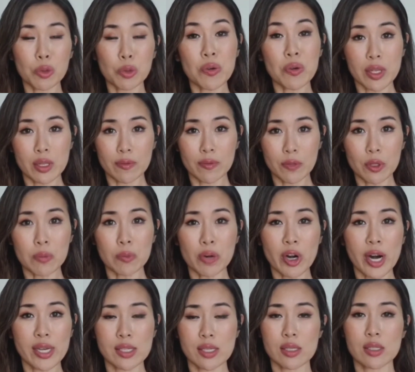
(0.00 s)
growth in the food
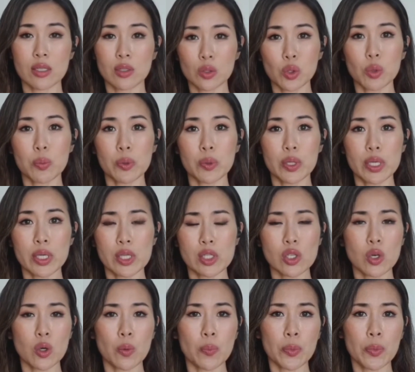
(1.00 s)
prices globally.
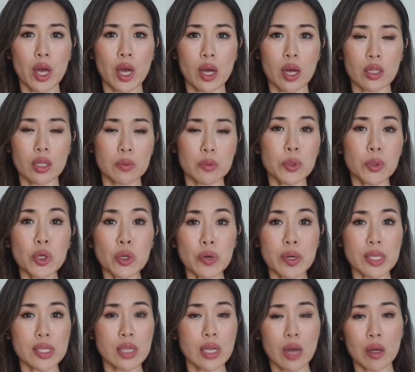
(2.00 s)
So the
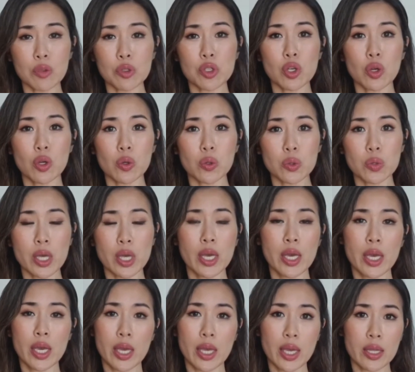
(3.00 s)
poorest household
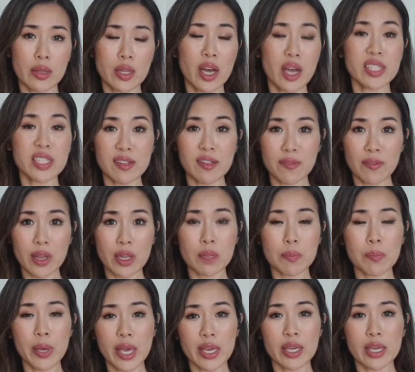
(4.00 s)
in
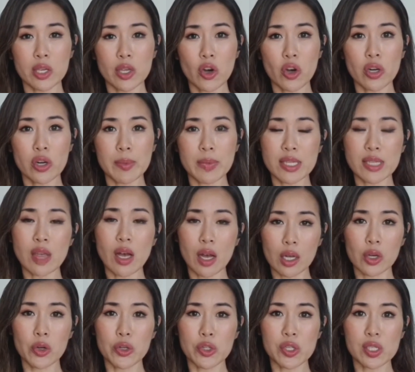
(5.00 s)
developing economies
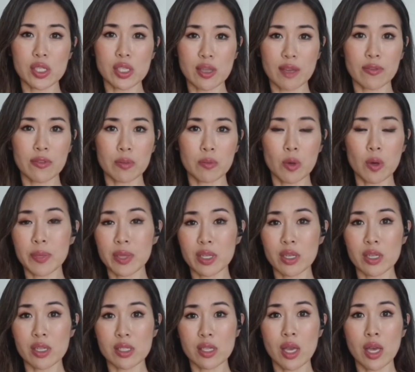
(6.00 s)
are going to suffer more
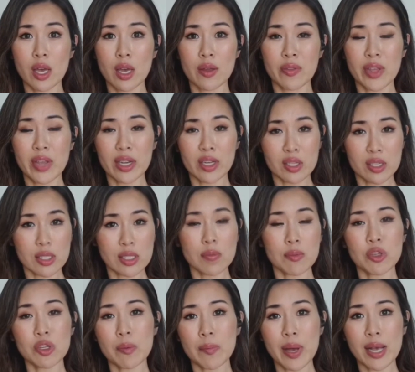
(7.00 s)
because their
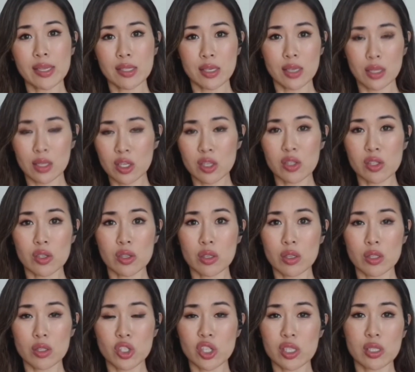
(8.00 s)
consumption basket can
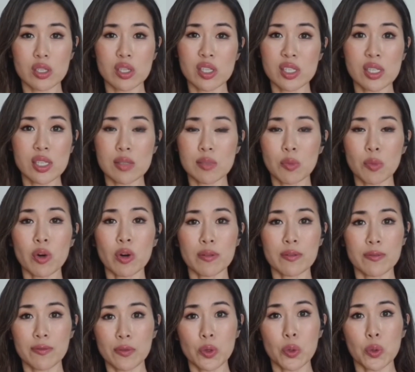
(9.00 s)
just consist more
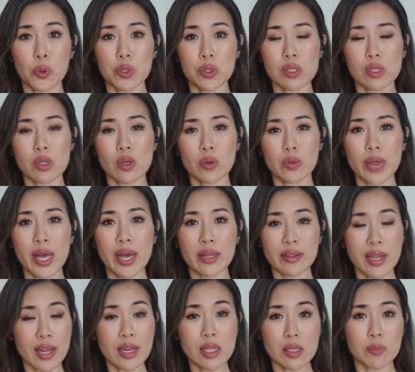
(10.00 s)
of food. So
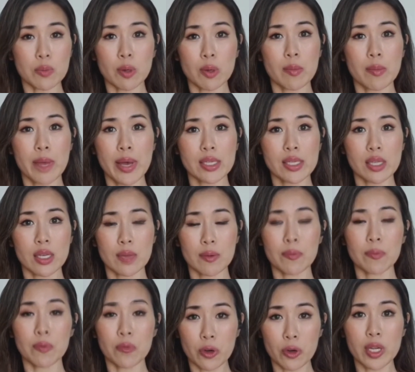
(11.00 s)
that is
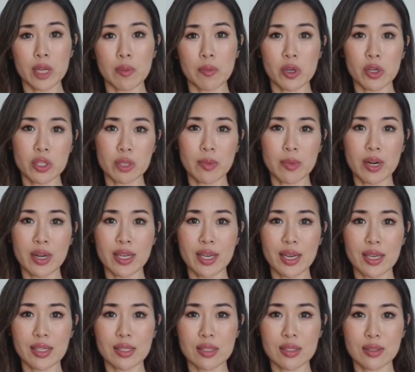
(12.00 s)
problematic for emerging
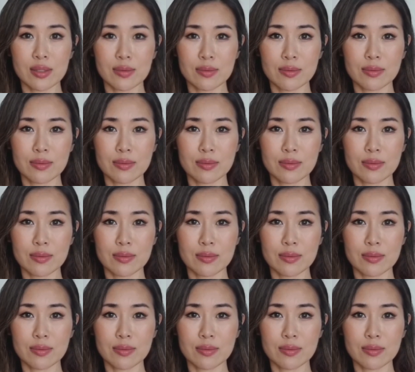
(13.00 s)
markets.